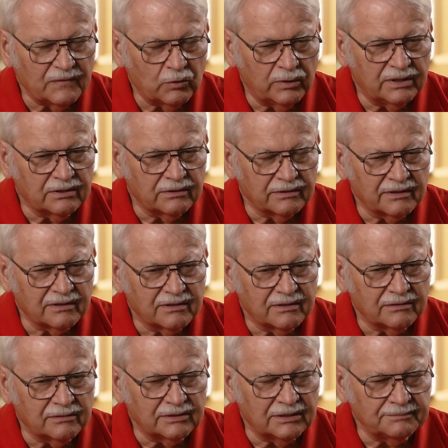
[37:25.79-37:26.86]
We told her
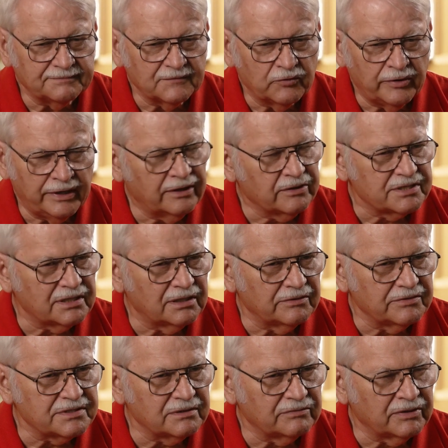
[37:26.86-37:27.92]
to um, free
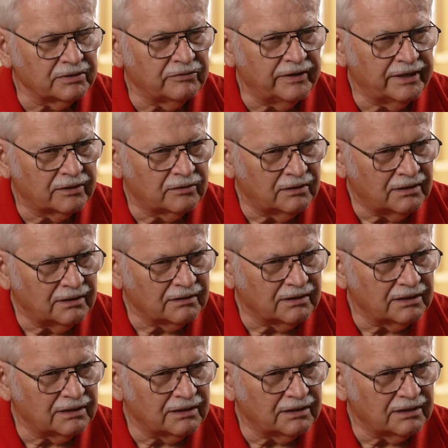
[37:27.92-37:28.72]
yourselves from the Viet Cong,